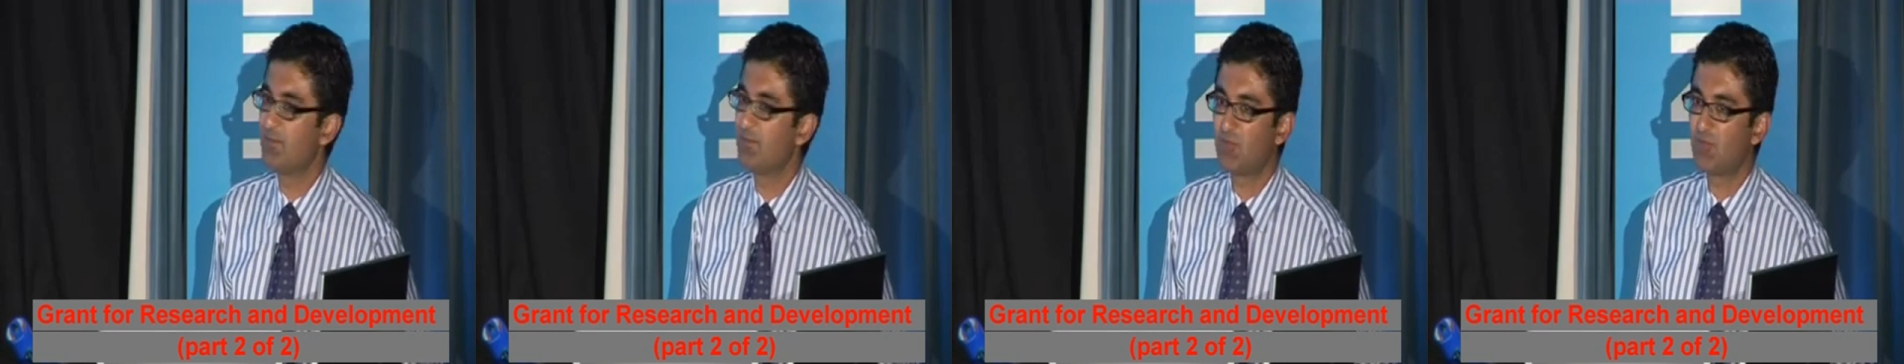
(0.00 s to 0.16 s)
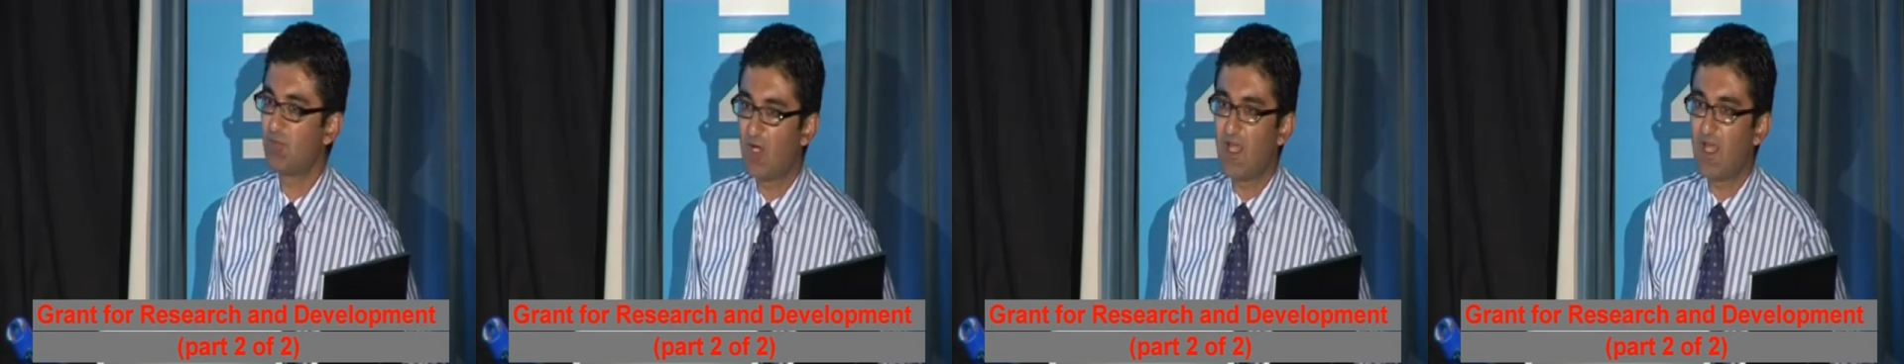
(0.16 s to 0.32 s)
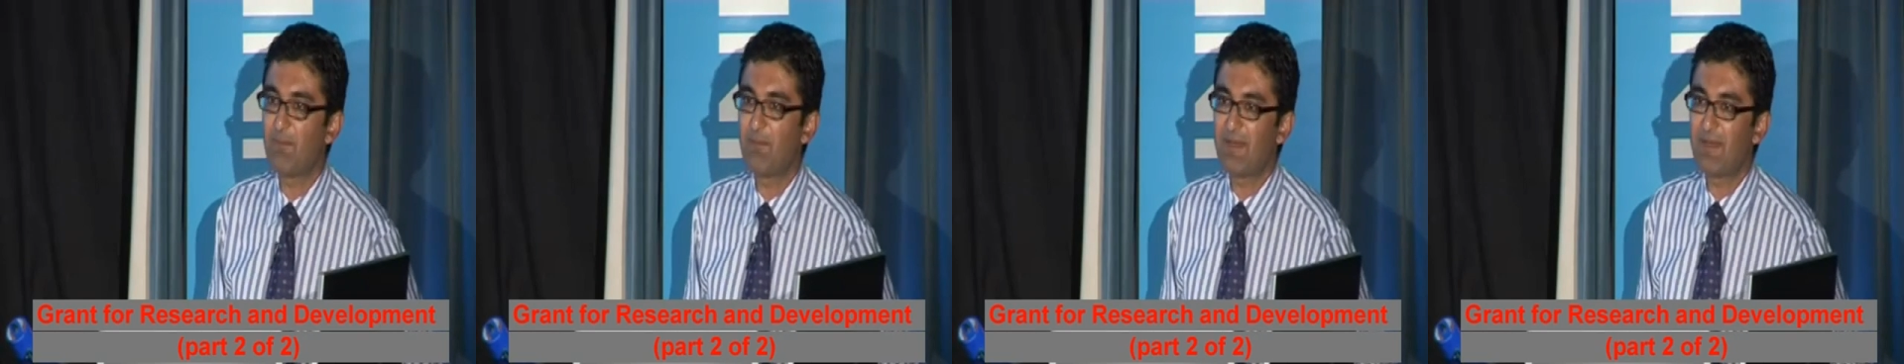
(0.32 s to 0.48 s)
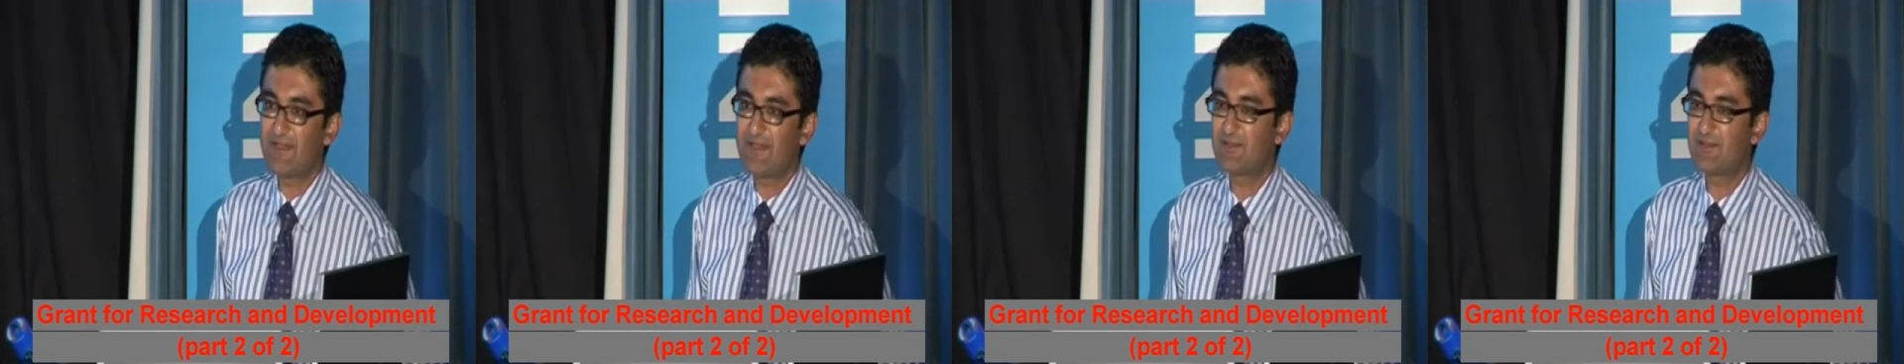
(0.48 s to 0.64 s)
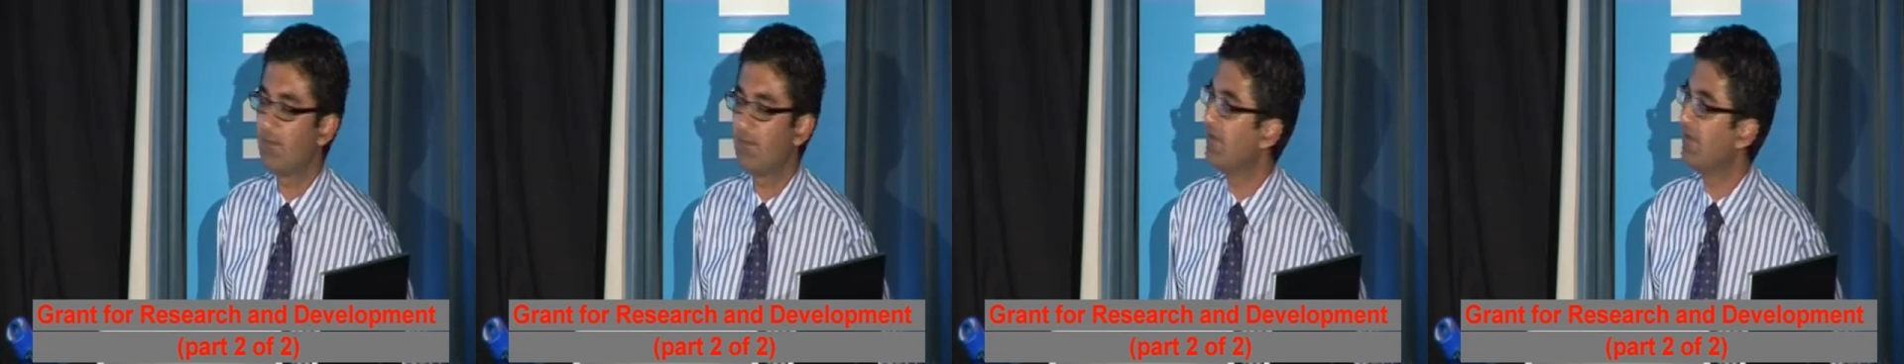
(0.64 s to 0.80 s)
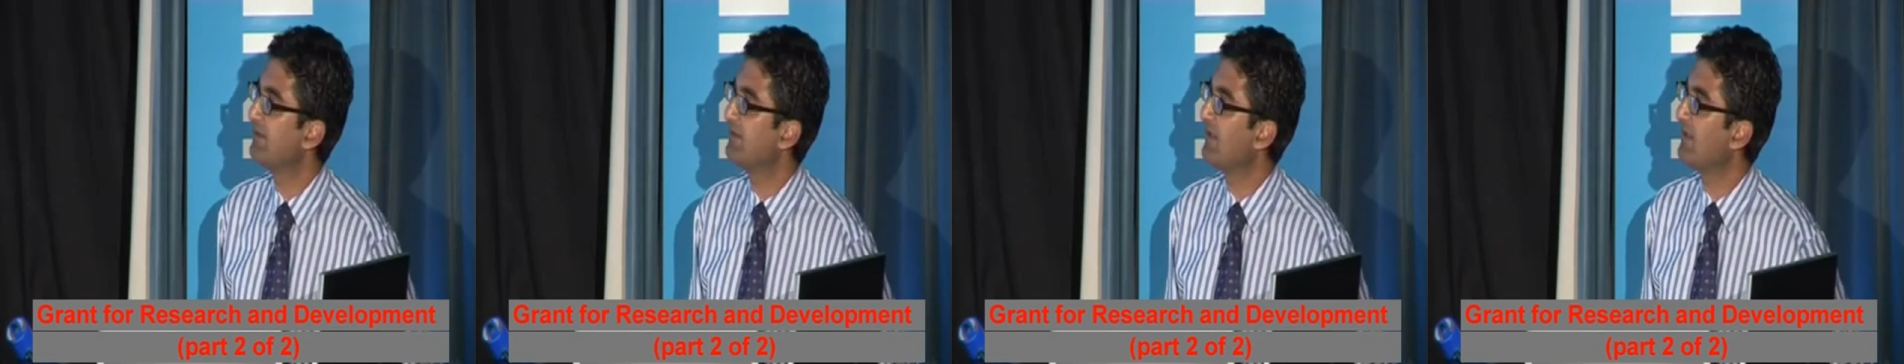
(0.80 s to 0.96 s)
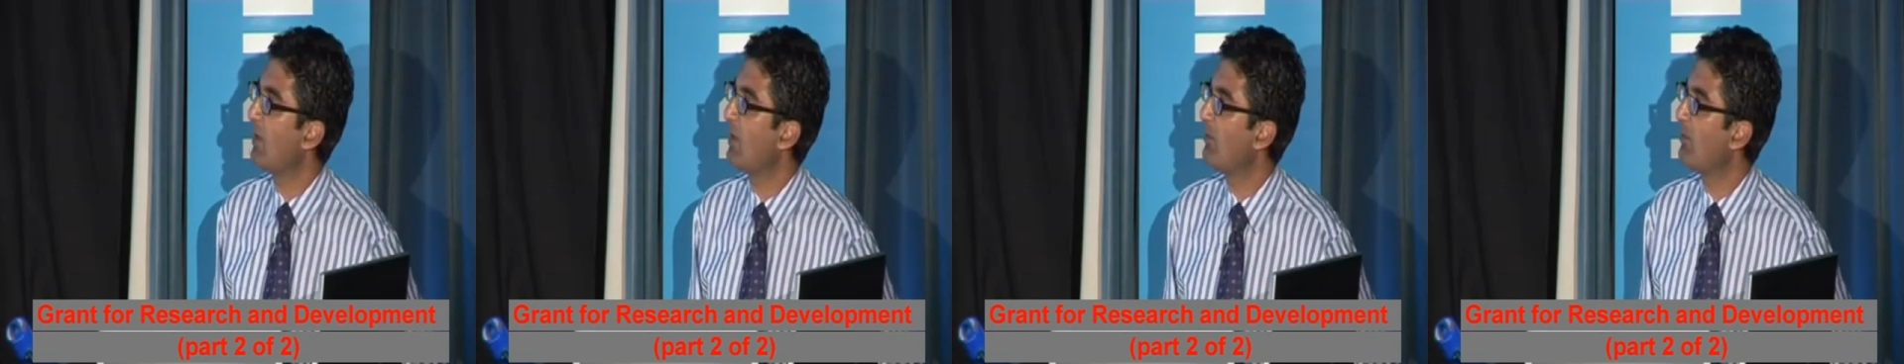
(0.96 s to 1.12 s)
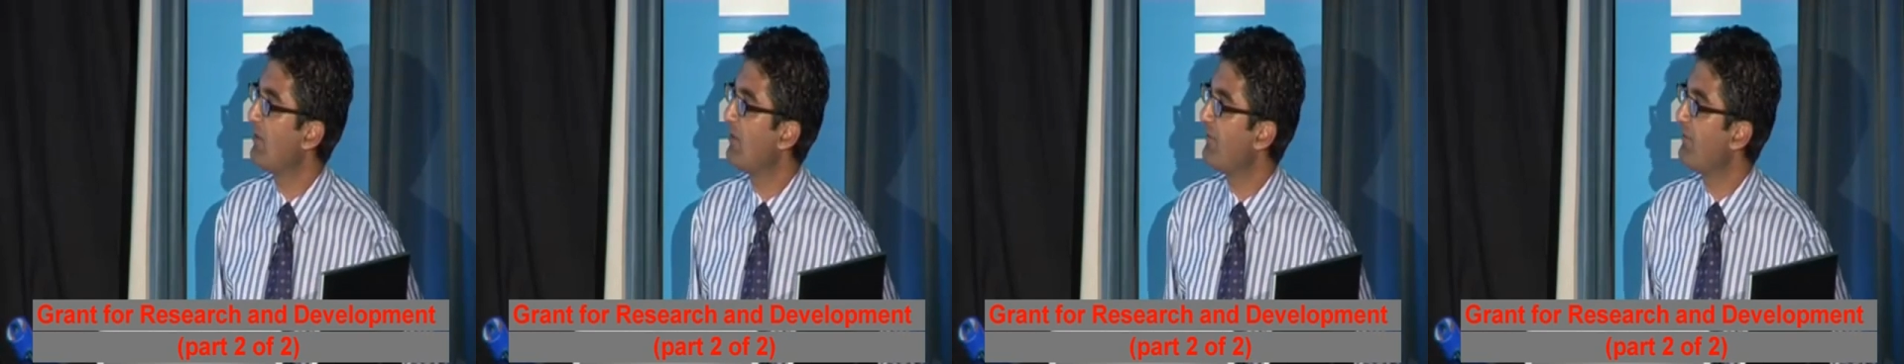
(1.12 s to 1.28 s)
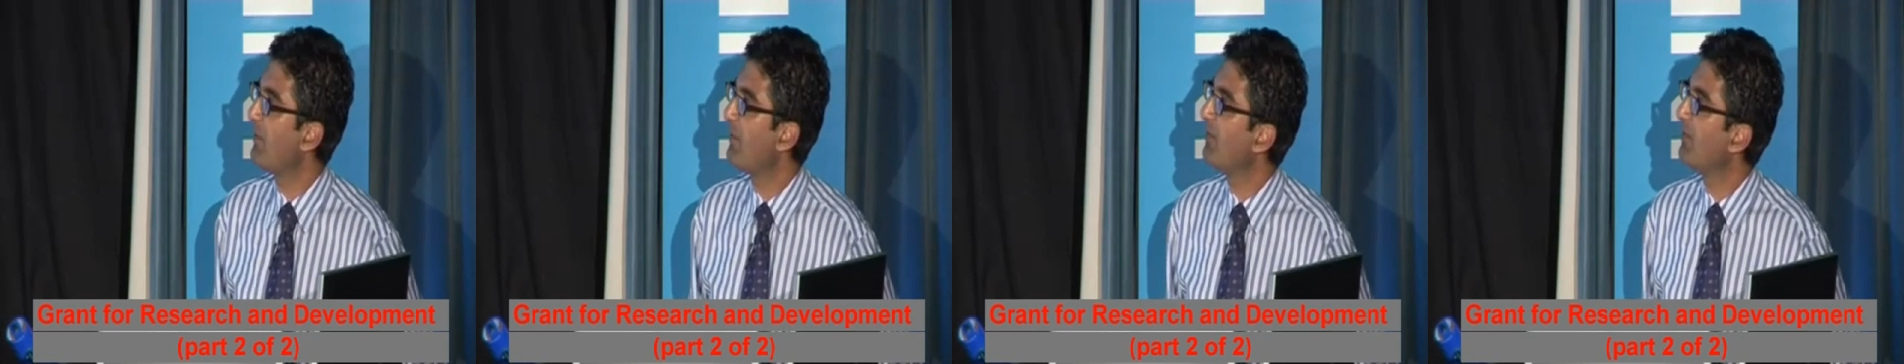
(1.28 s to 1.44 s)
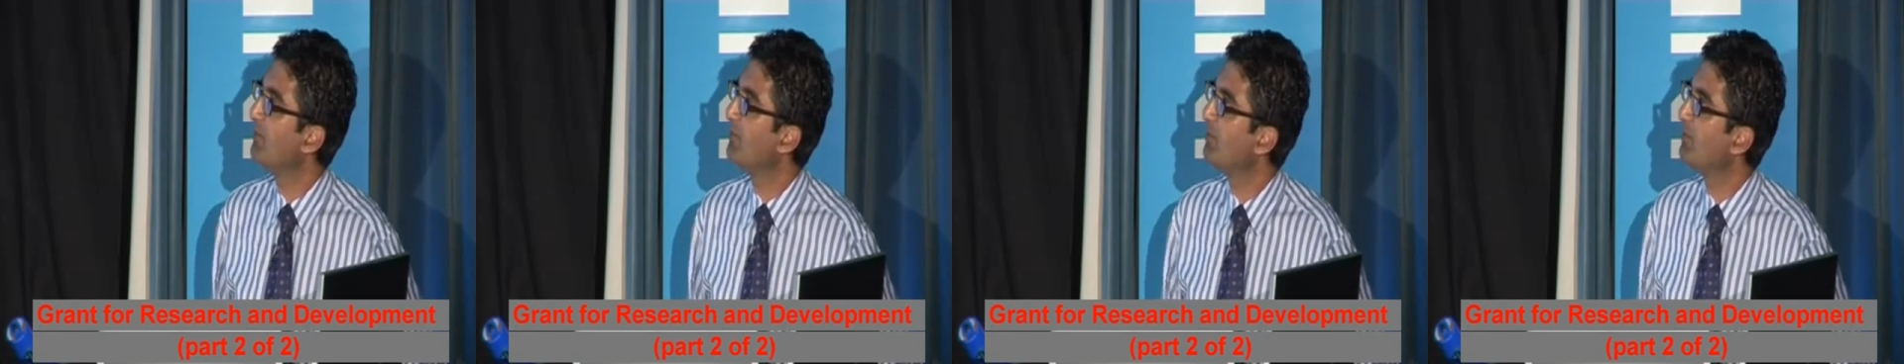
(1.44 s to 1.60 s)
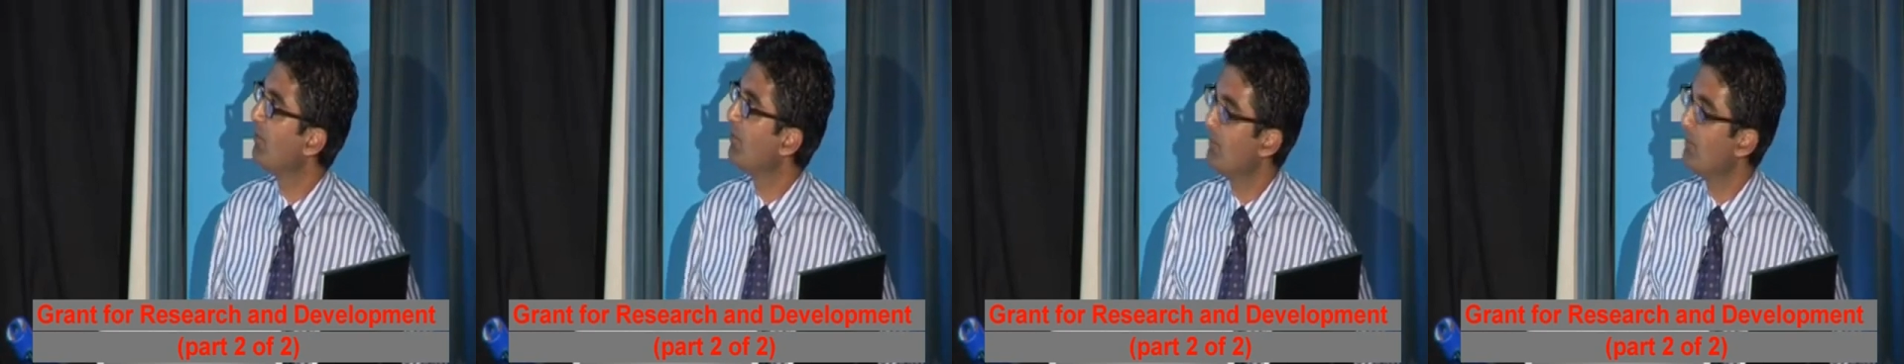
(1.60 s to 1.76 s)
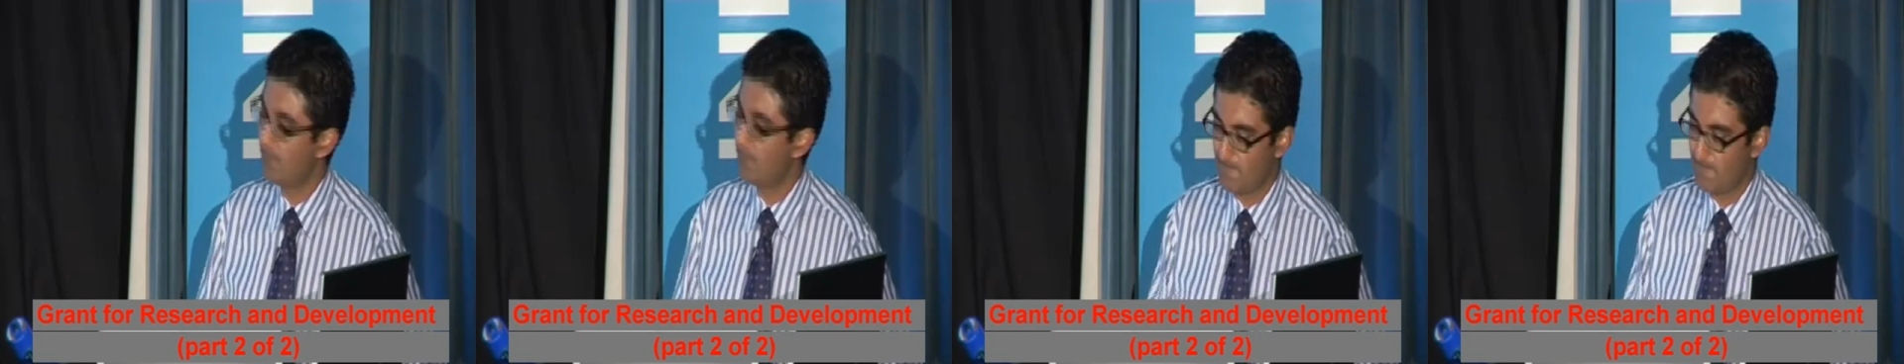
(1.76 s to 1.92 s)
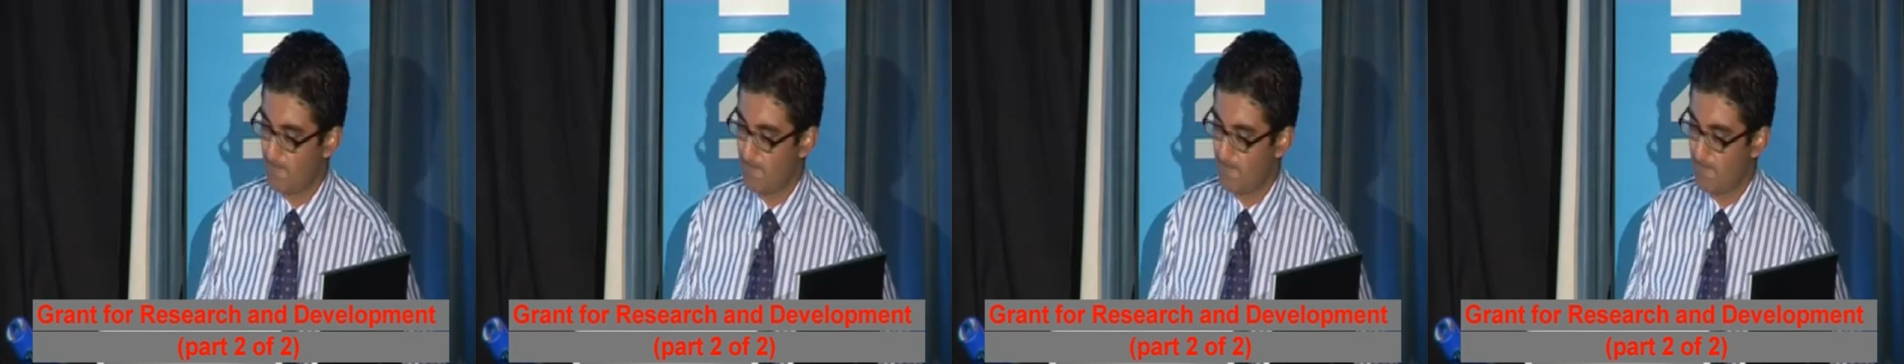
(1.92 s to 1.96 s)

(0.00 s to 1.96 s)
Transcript: We try our best to meet that wherever possible.